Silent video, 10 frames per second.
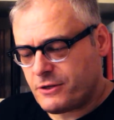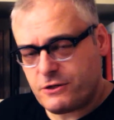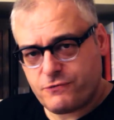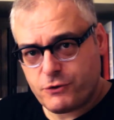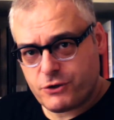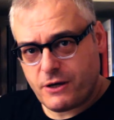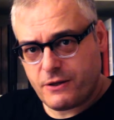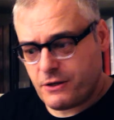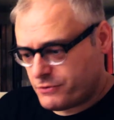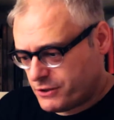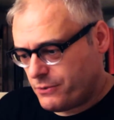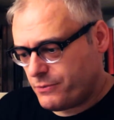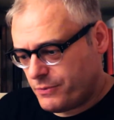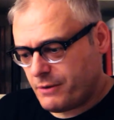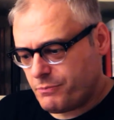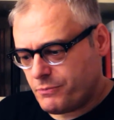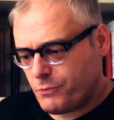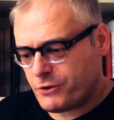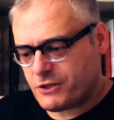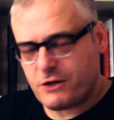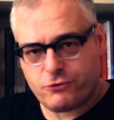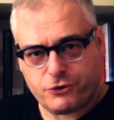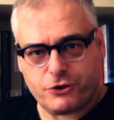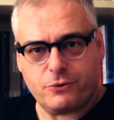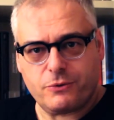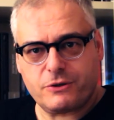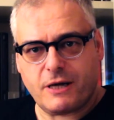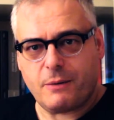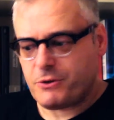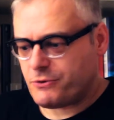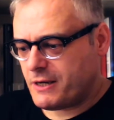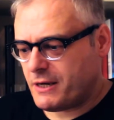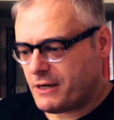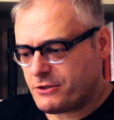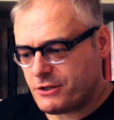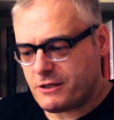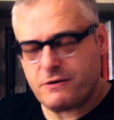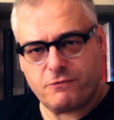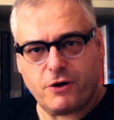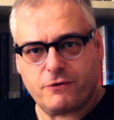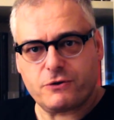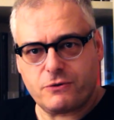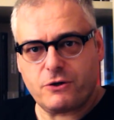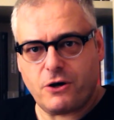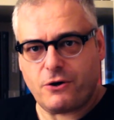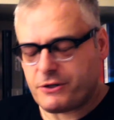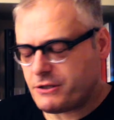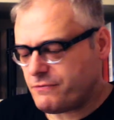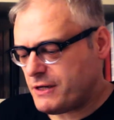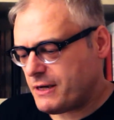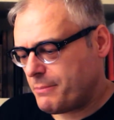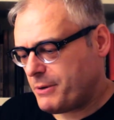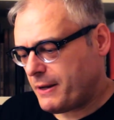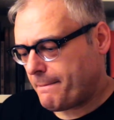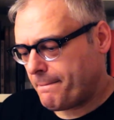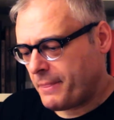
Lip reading: These views are, and so what's central to type 2 thinking is that it involves cognitive decoupling.